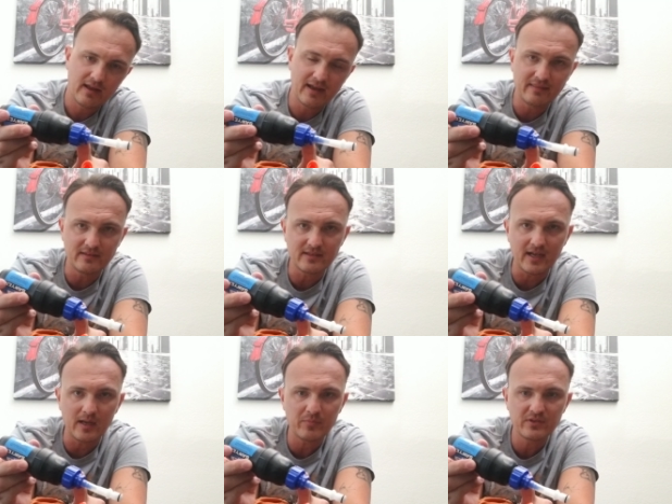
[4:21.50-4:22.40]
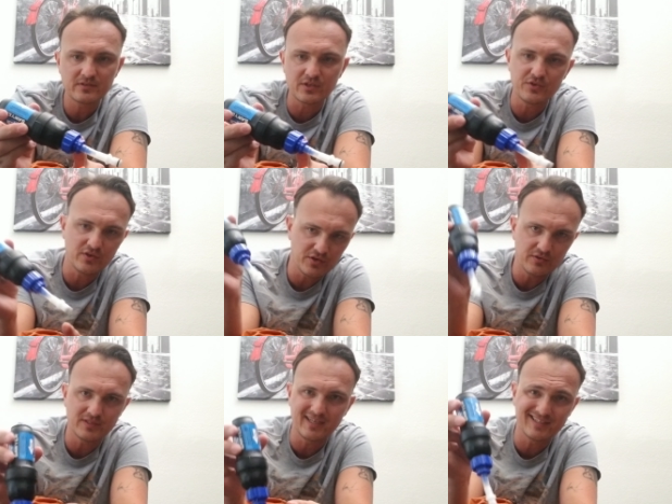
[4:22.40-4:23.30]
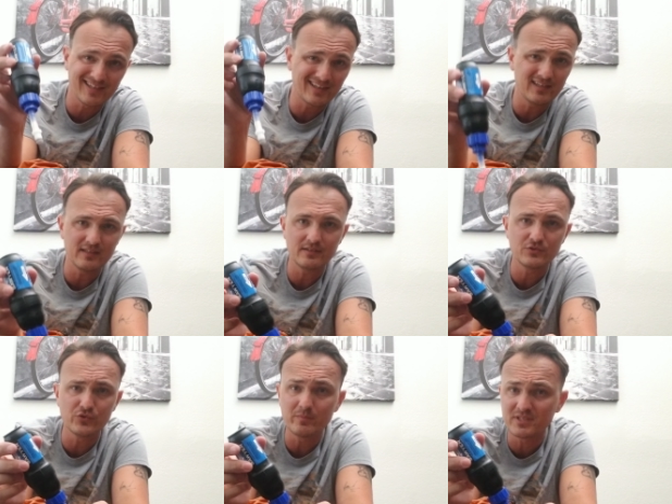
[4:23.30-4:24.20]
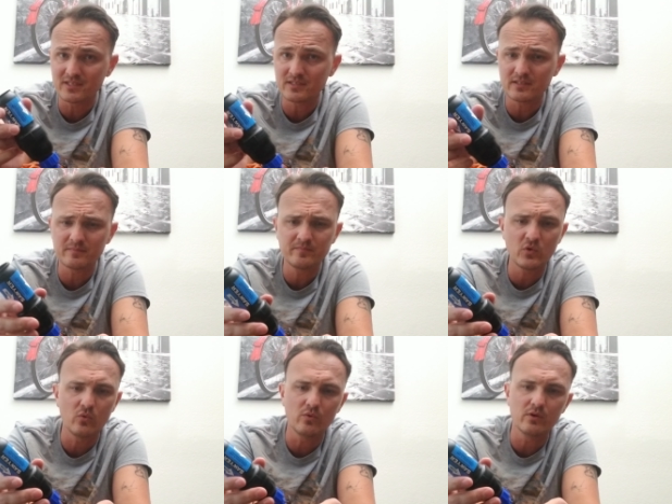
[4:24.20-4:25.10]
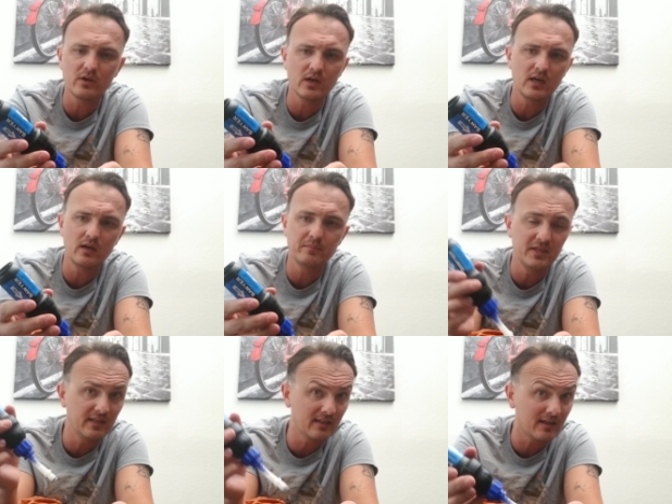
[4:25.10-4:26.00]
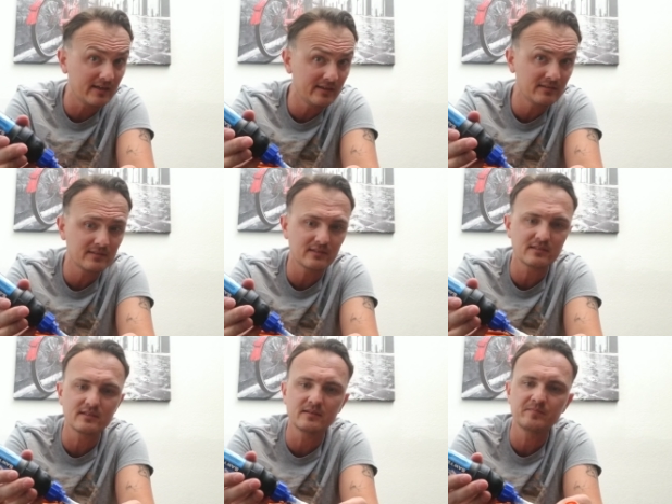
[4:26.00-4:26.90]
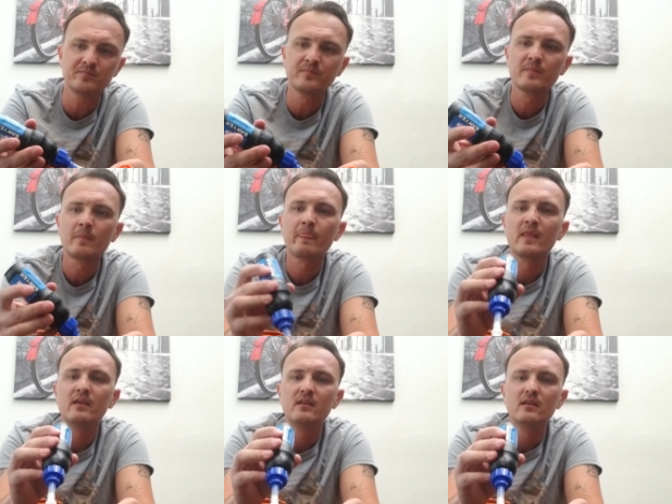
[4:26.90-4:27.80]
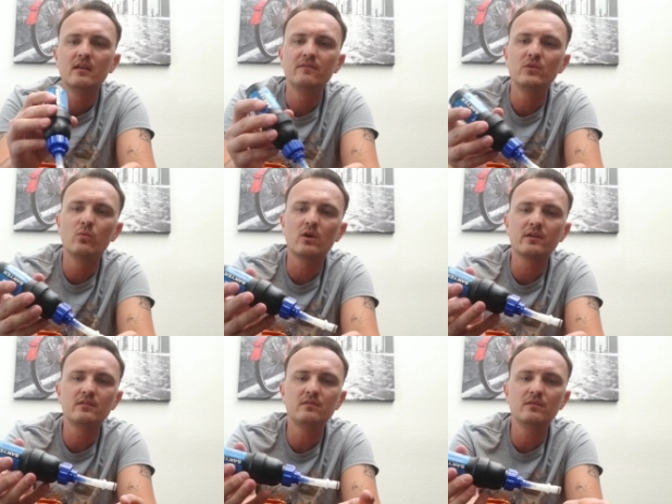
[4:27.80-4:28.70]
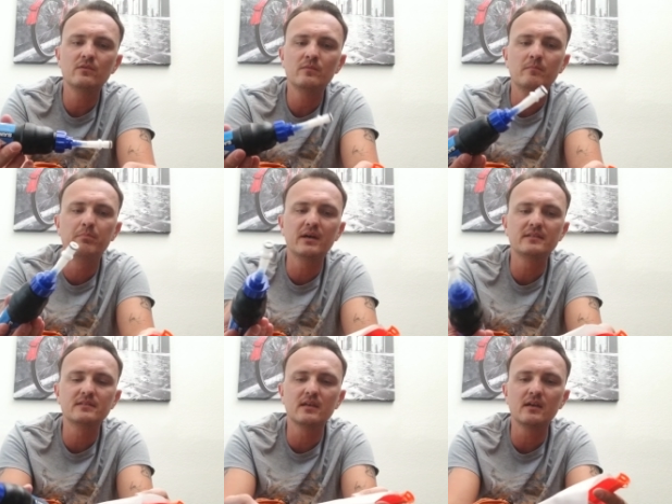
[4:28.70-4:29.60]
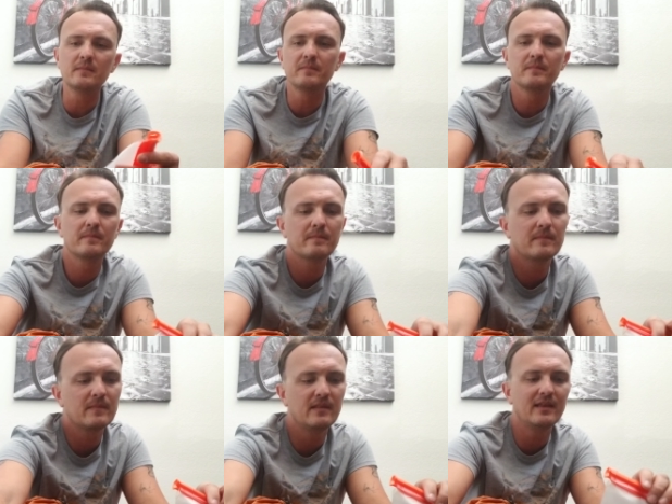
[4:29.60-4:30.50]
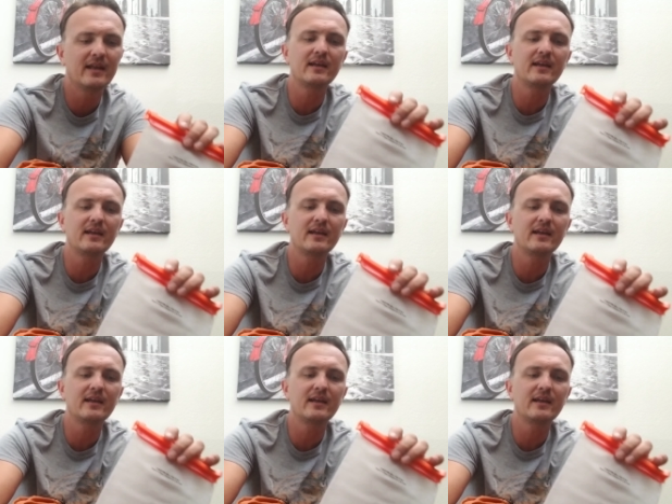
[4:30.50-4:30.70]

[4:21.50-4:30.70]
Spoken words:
at the top, so you can use it as like a drip system or inline system if you wanted to. But when I